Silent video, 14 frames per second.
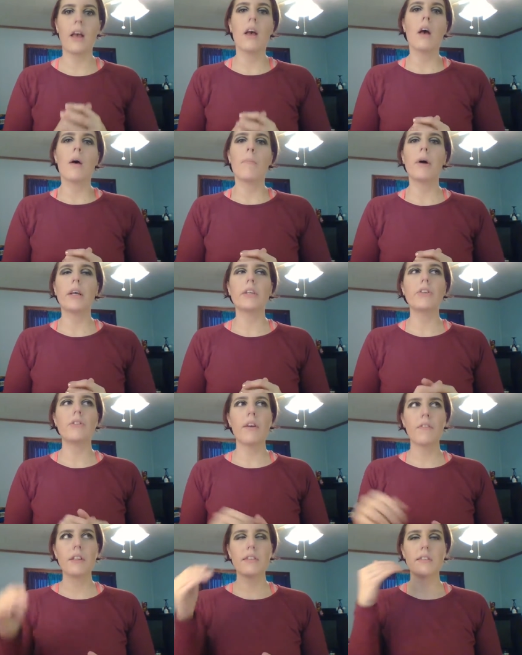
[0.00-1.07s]
but you definitely
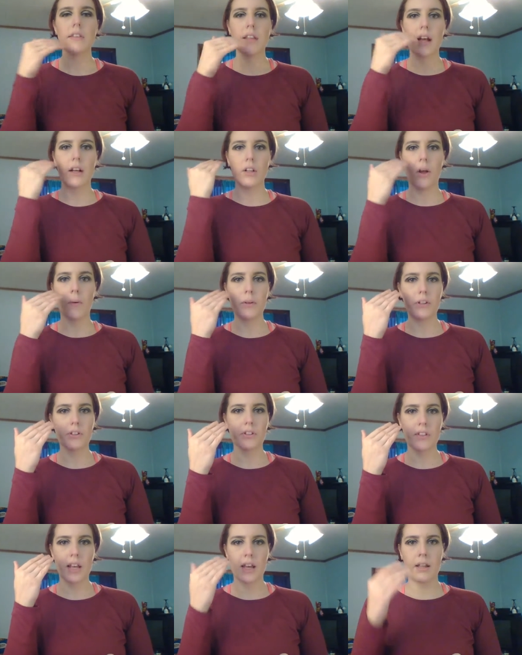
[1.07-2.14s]
see that glow on your
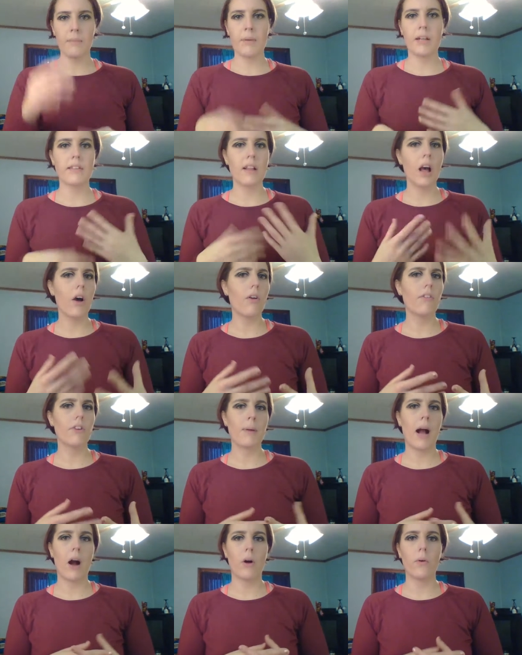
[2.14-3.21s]
skin, but it's not
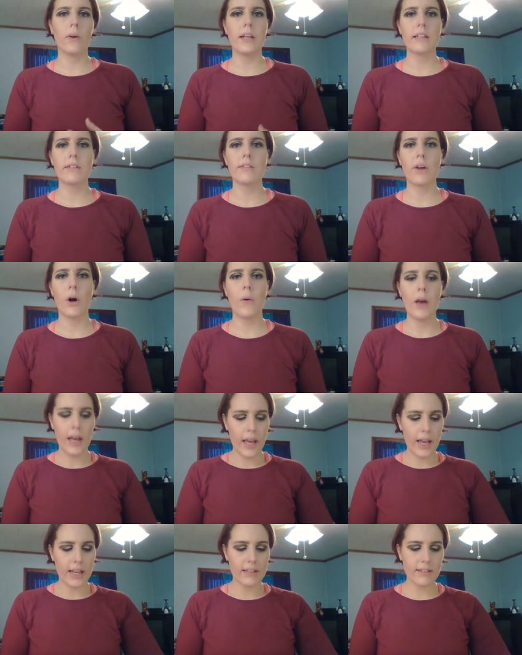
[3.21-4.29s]
overpowering. So
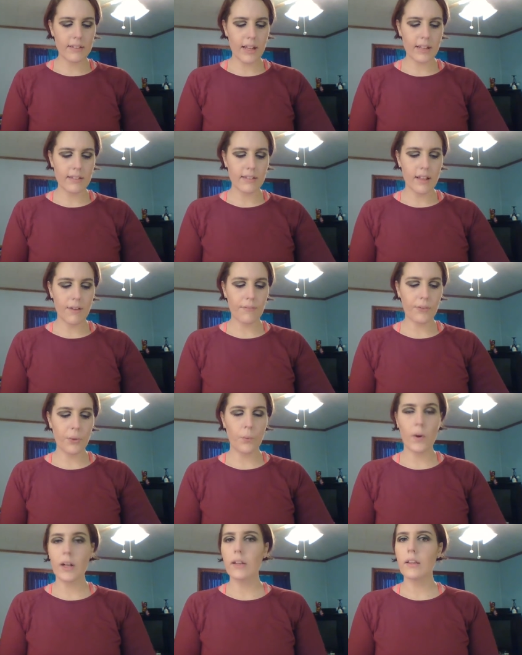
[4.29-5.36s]
it's nice if you want a
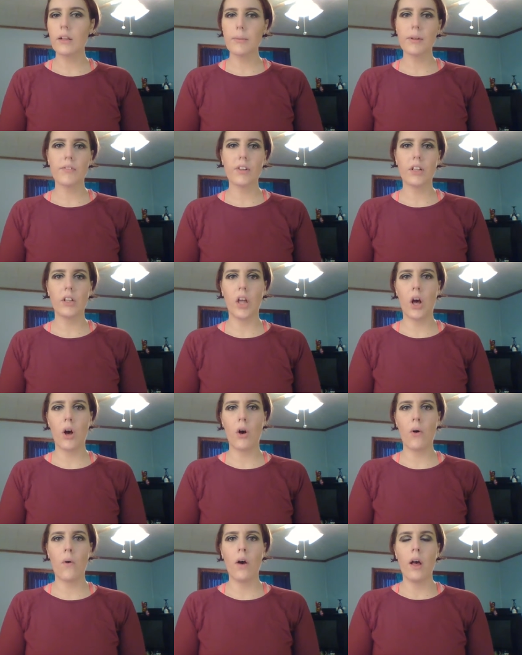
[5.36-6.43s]
little bit of a glow,
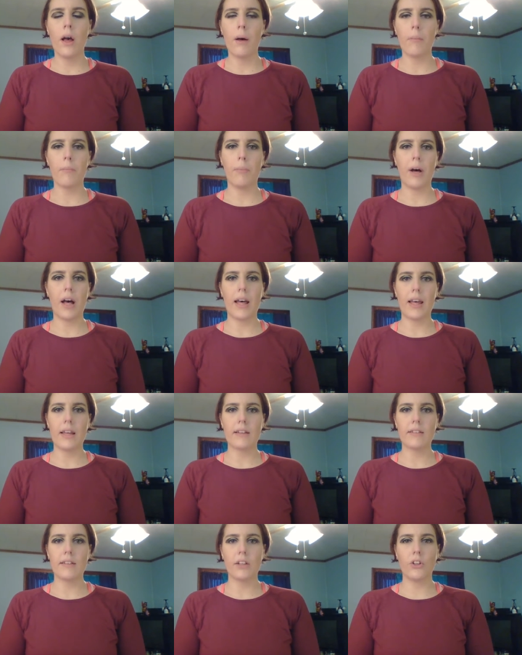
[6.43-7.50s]
but
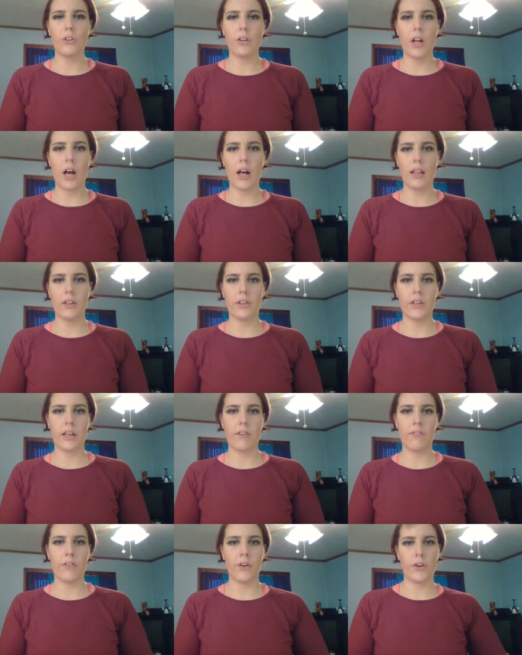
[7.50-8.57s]
you're not looking
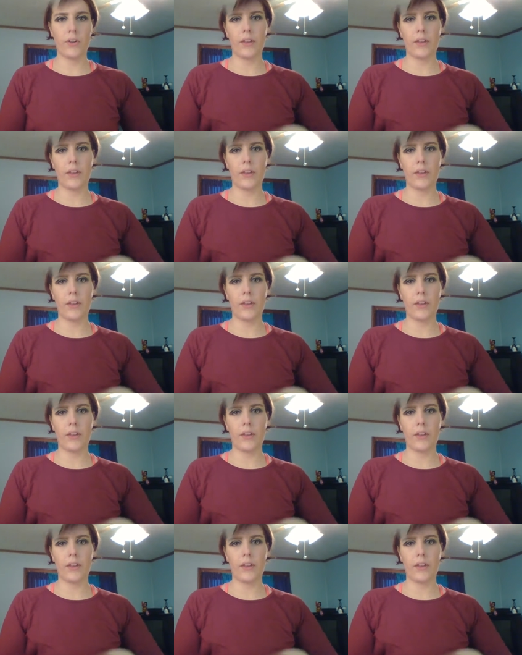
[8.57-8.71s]
for like a